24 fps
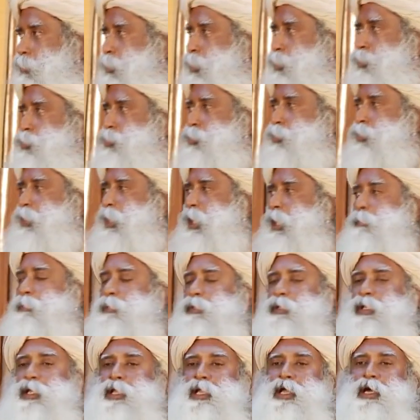what should
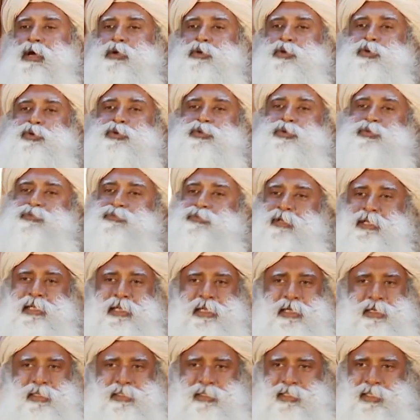happen around you, you feel
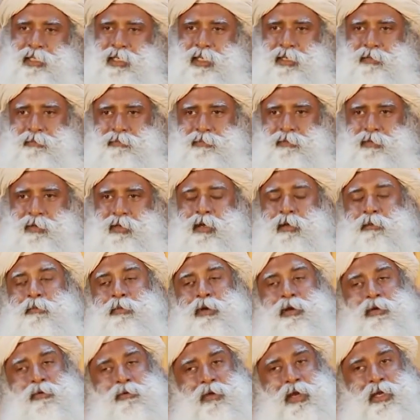like a slave.
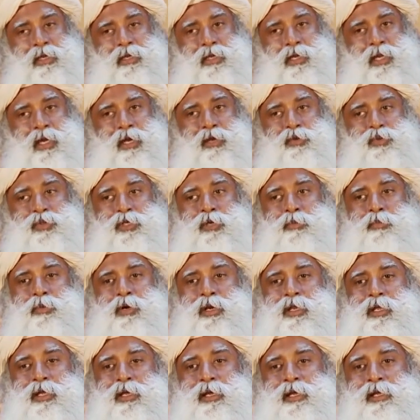But right now,
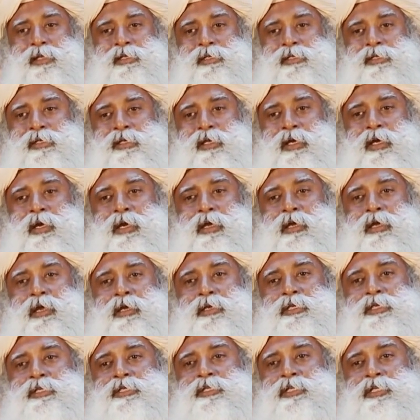somebody else
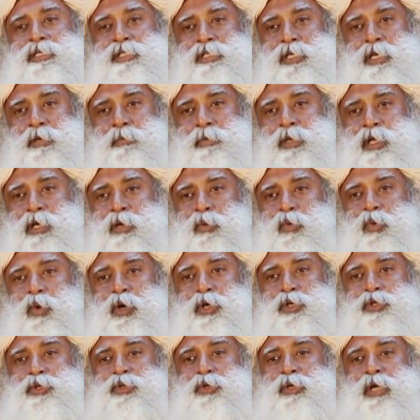is determining
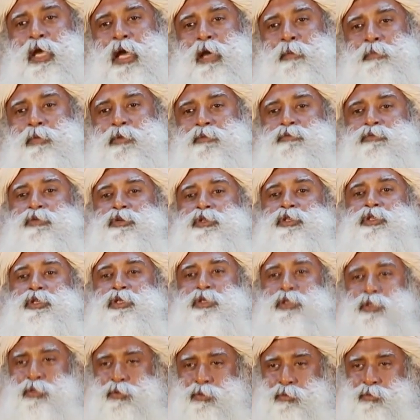what should happen
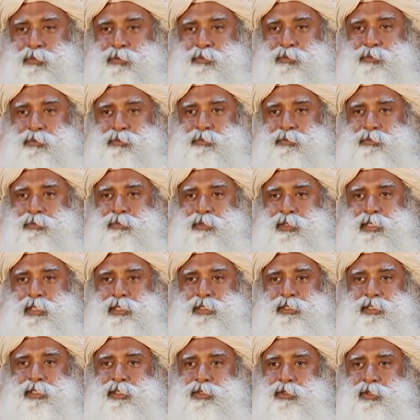within you.
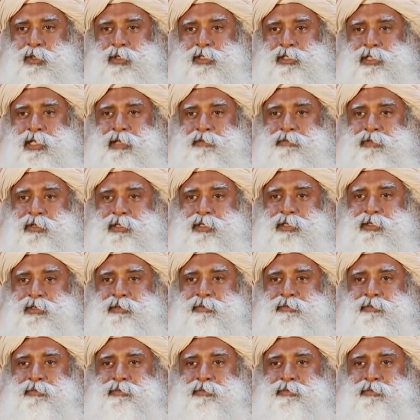Is this not slavery?